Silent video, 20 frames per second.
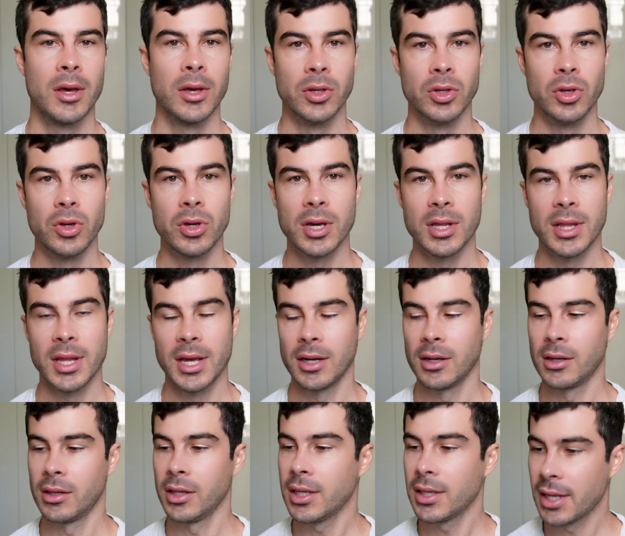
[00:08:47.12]
you can then
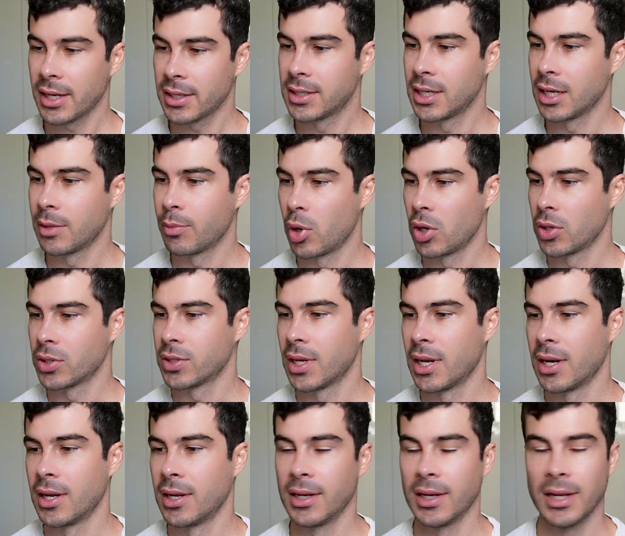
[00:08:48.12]
click that tick box,
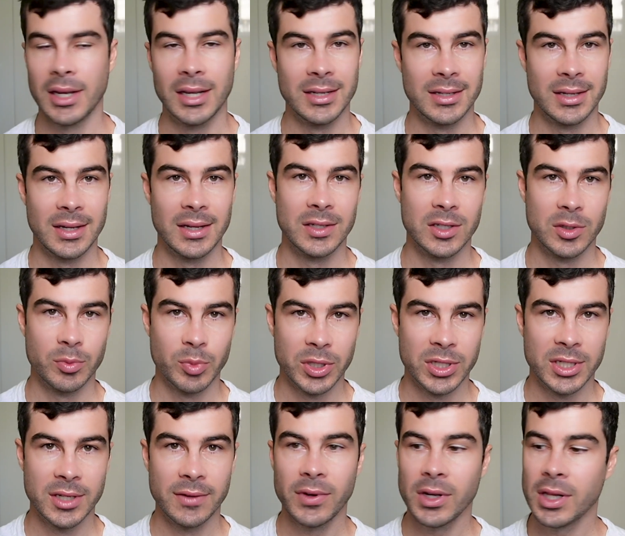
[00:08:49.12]
and it is
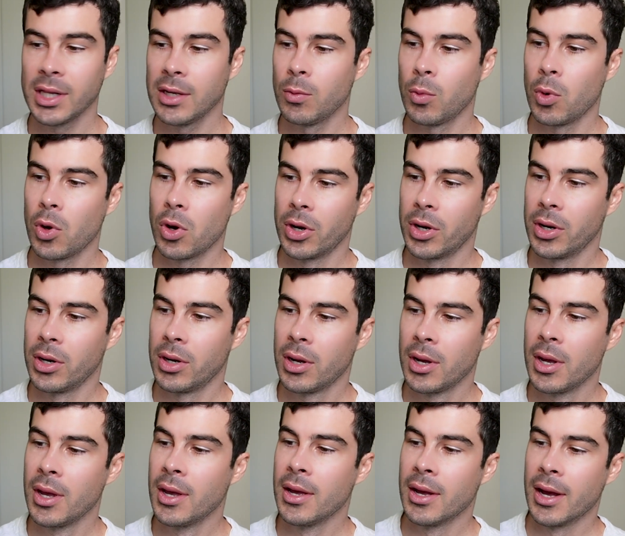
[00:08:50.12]
specifically worded,
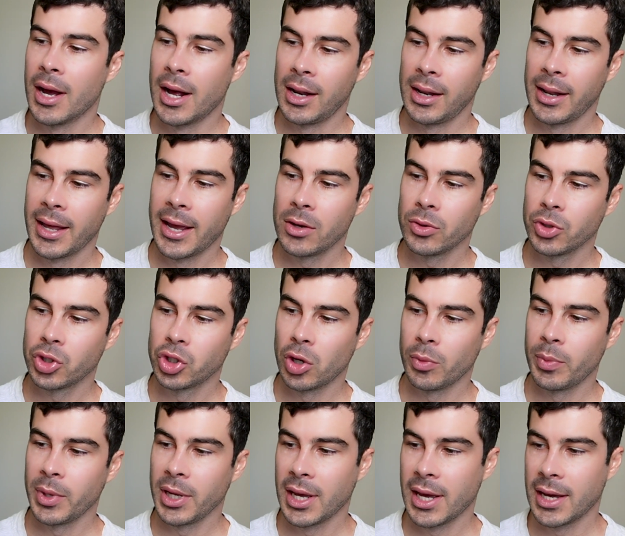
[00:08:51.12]
allow
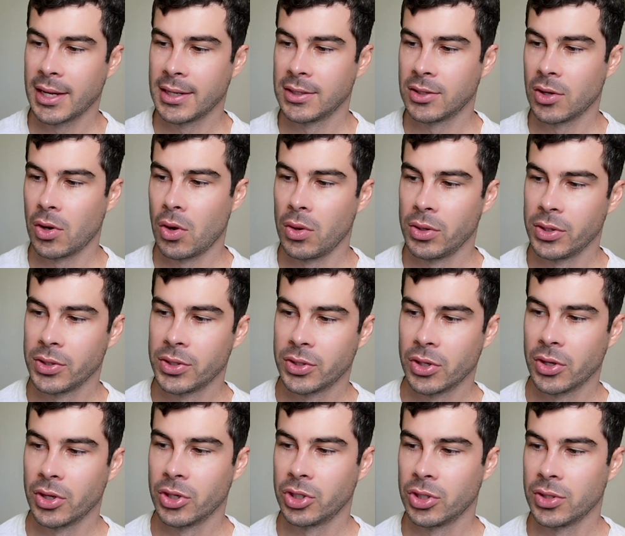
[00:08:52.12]
shopping ads on
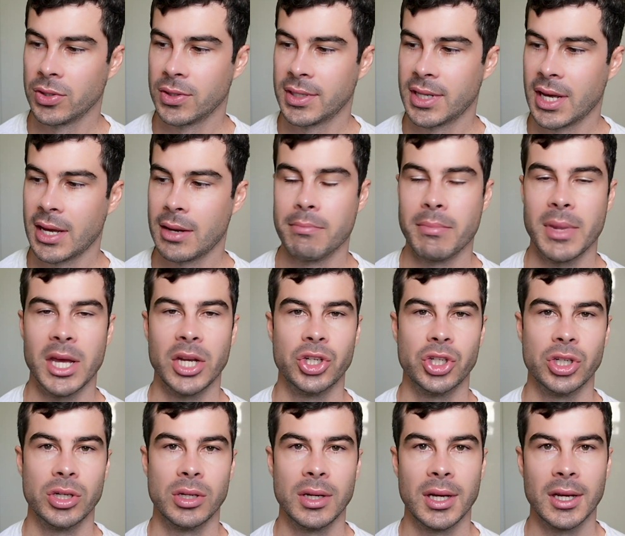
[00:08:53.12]
searches that
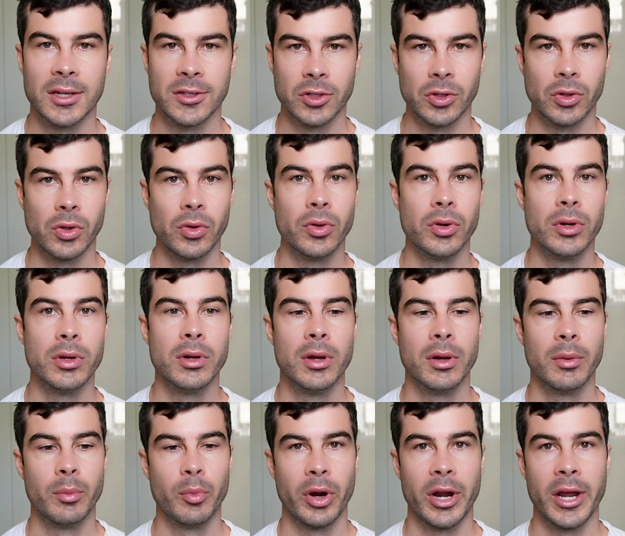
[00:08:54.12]
mention excluded
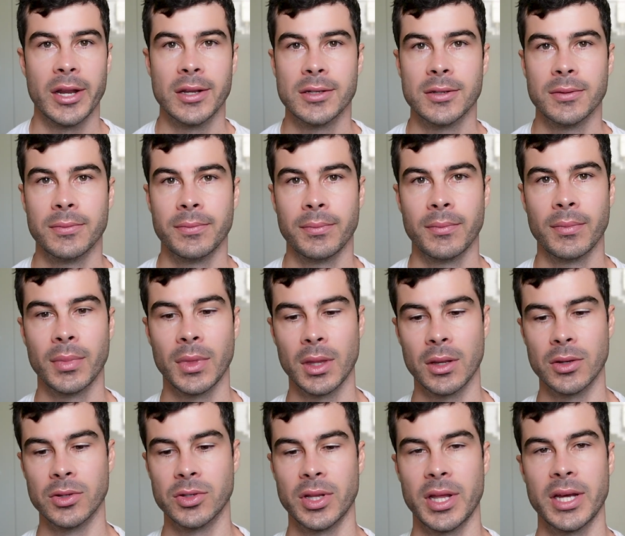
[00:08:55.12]
brands.
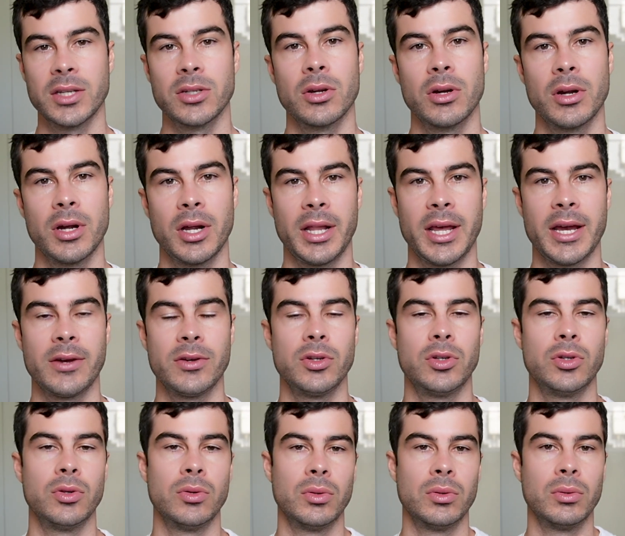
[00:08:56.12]
So that's going to allow you
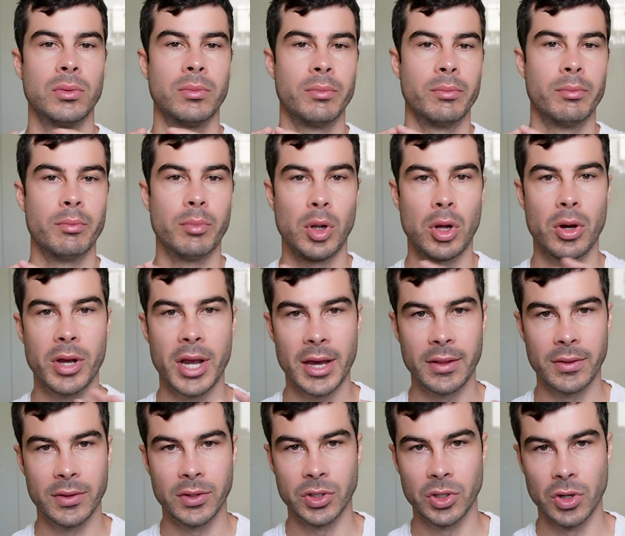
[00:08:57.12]
to block
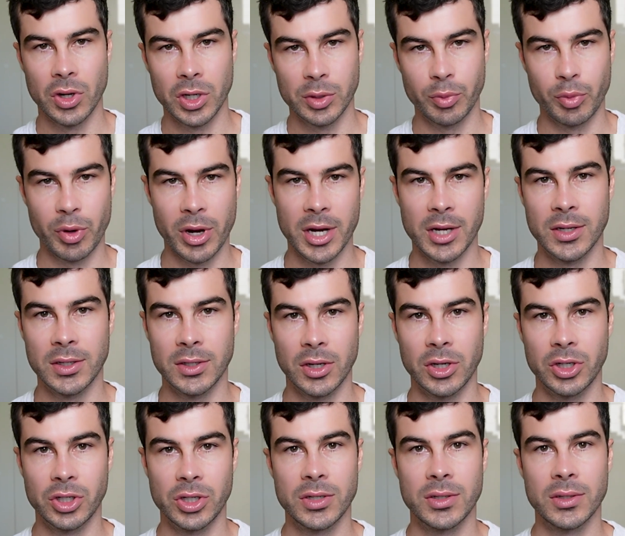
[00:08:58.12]
out the search
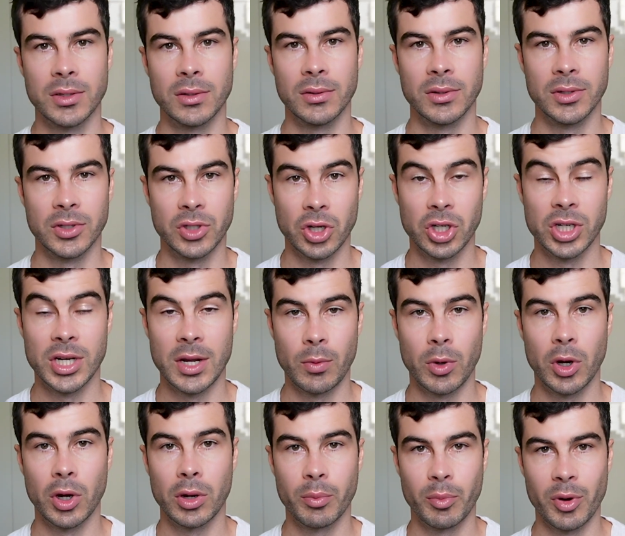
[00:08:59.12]

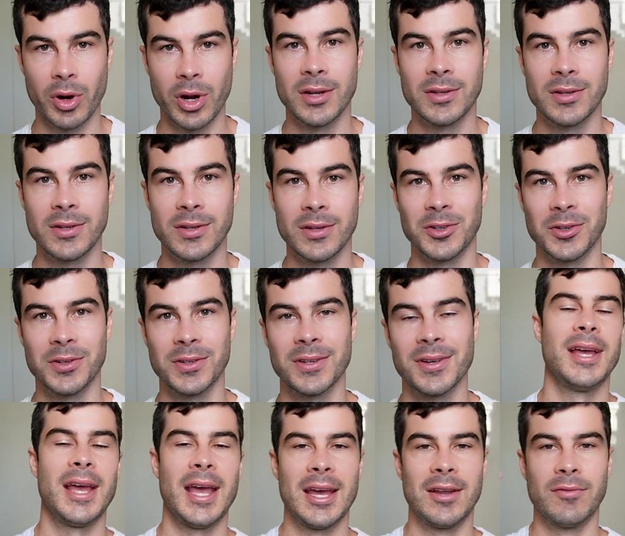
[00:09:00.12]
network branded searches,
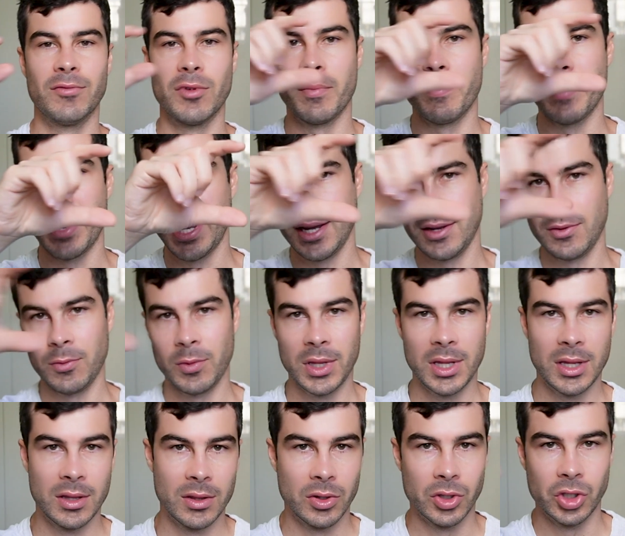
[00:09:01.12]
and remain
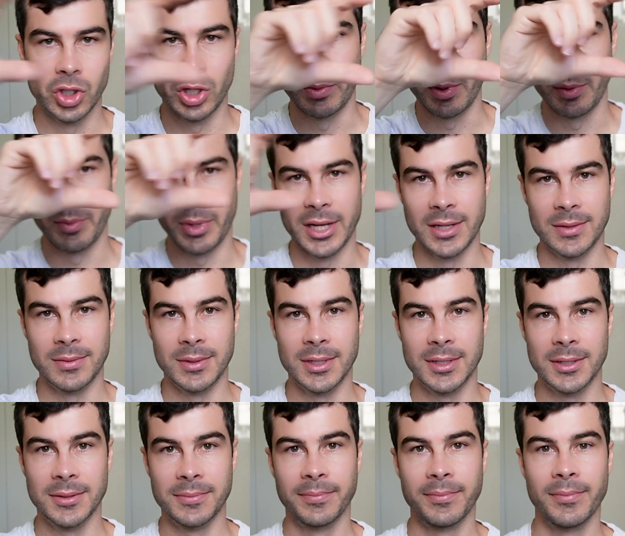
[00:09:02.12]
within those shopping placements.